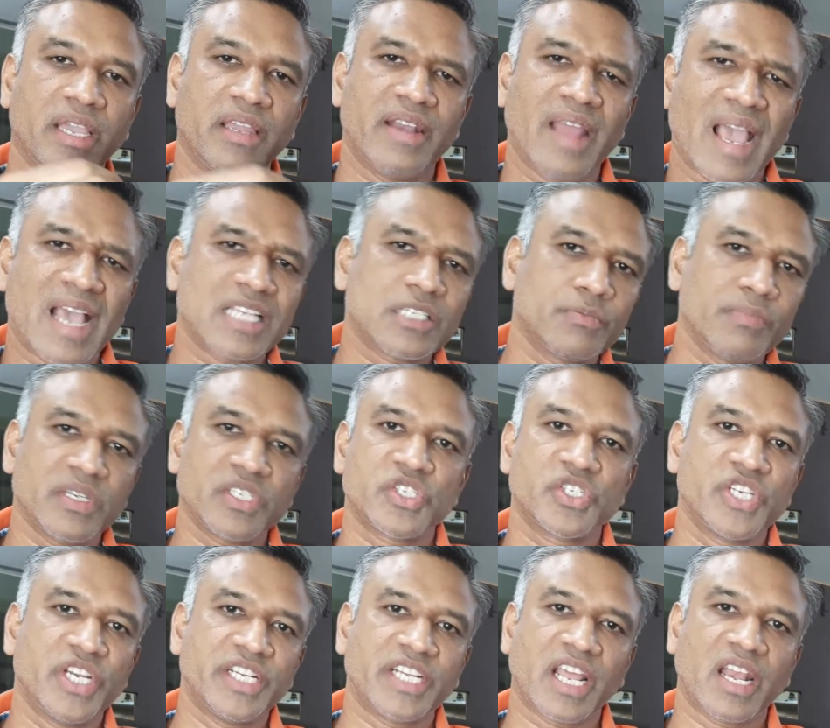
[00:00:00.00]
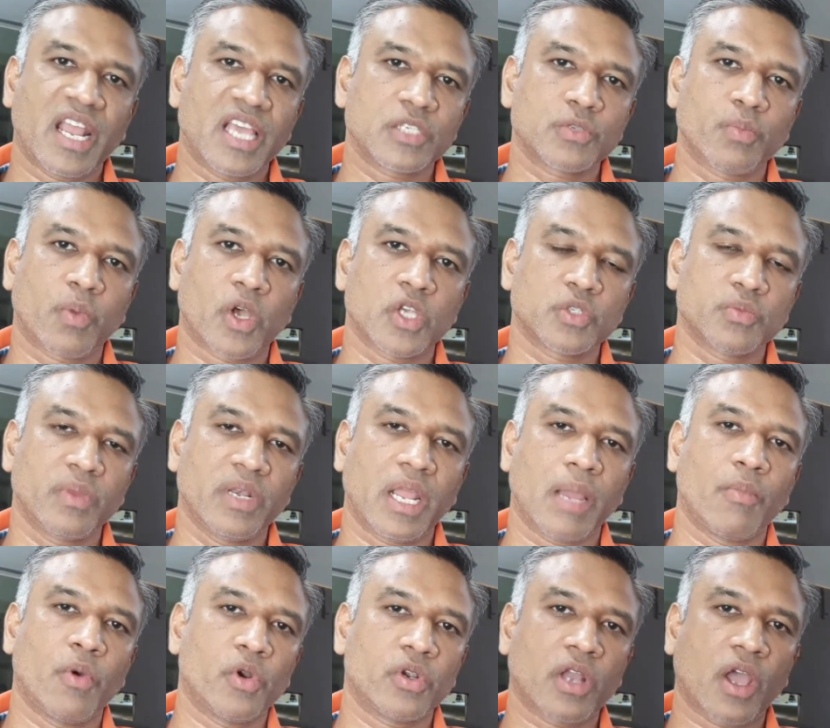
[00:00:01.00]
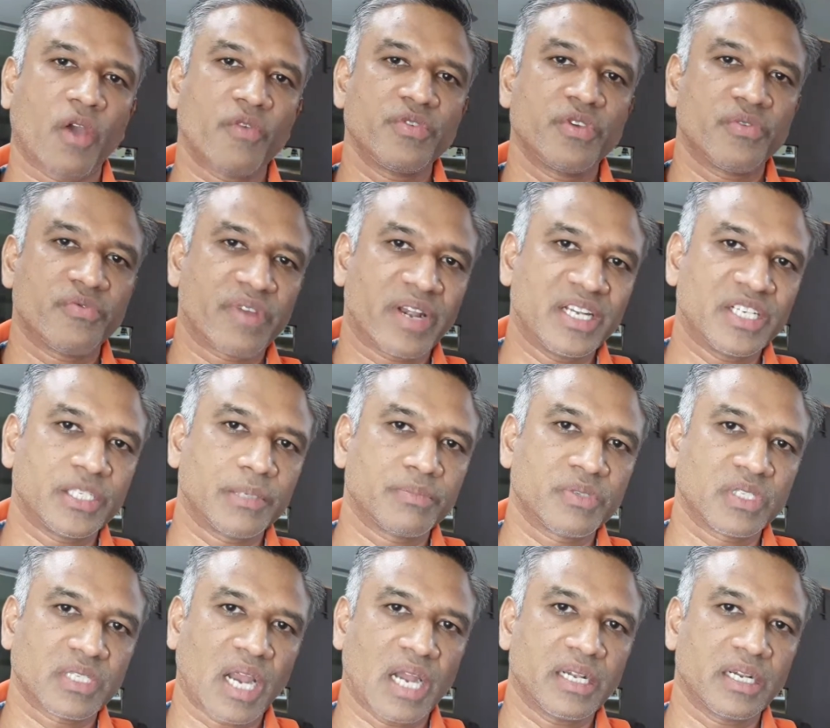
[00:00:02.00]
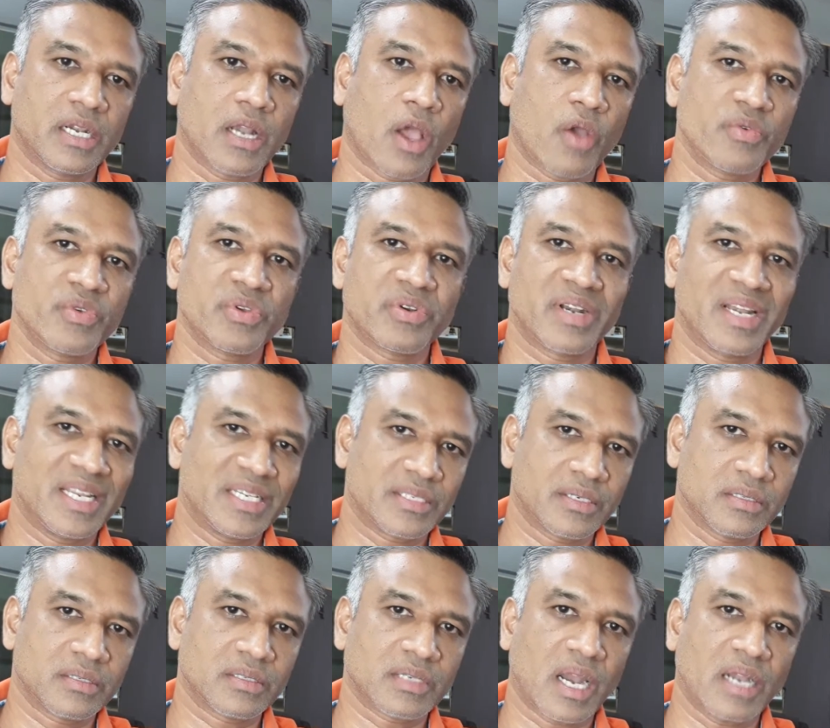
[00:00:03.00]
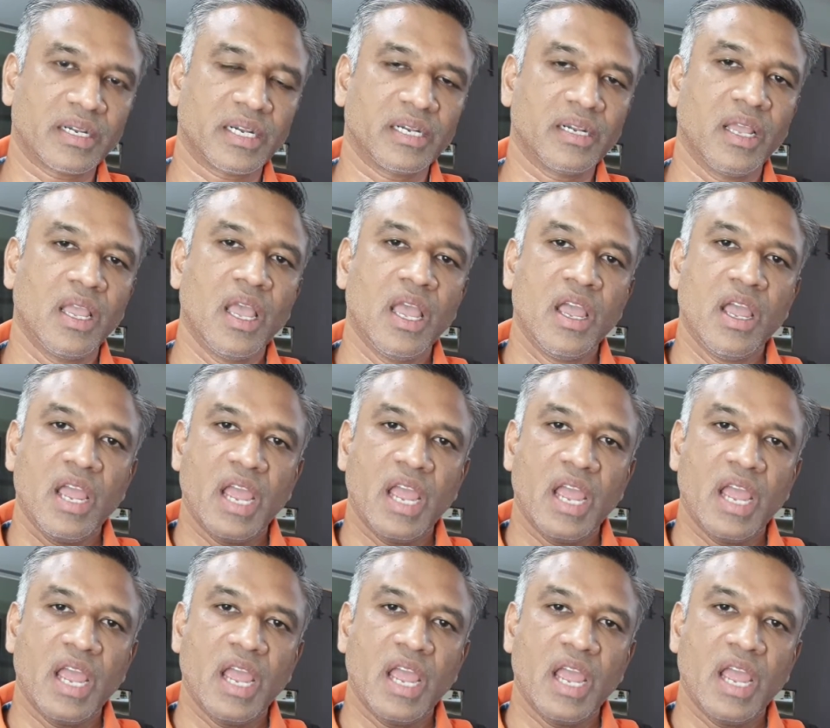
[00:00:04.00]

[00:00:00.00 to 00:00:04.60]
in as much detail as possible about how your friendship started, how your relation started,